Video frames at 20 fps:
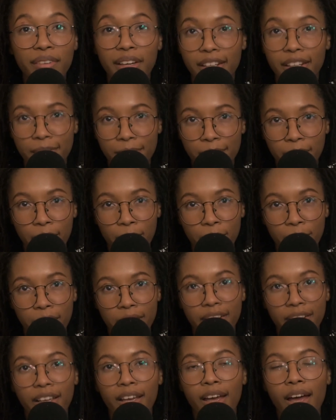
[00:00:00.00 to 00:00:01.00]
I didn't buy
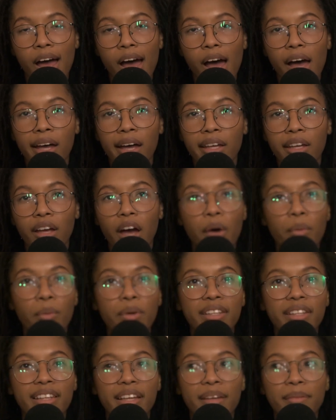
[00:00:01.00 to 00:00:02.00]
one. I got
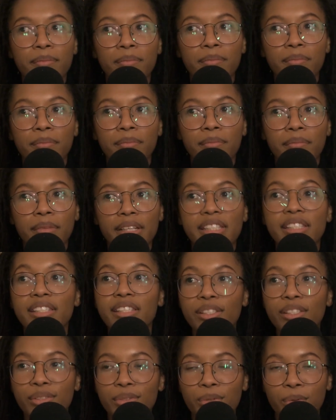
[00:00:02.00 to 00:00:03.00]
one that my
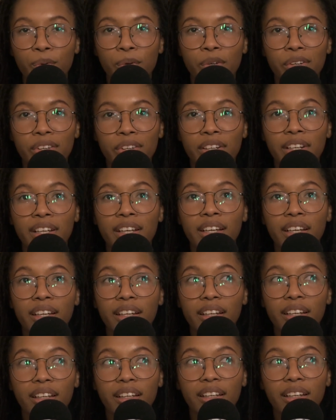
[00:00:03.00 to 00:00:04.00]
sister ordered
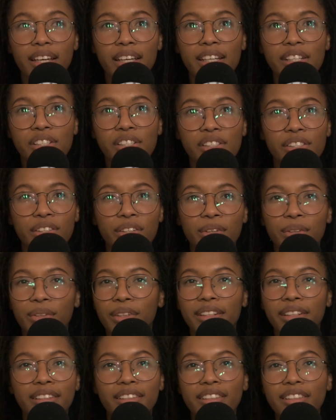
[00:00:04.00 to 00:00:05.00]
ages ago
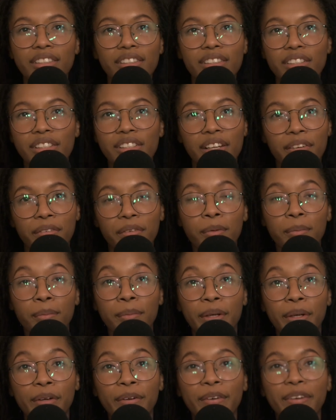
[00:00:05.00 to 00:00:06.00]
that she never
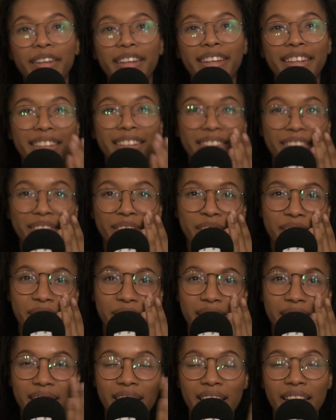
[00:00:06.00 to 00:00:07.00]
built. It was
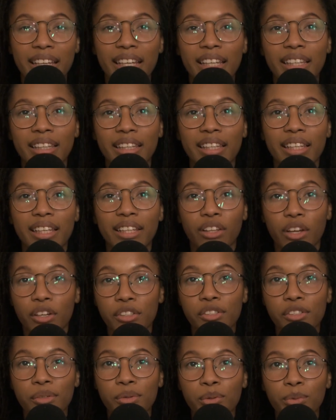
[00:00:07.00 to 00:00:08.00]
just sitting in the
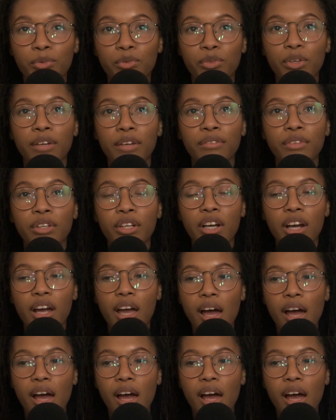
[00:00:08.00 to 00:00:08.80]
laundry room forever.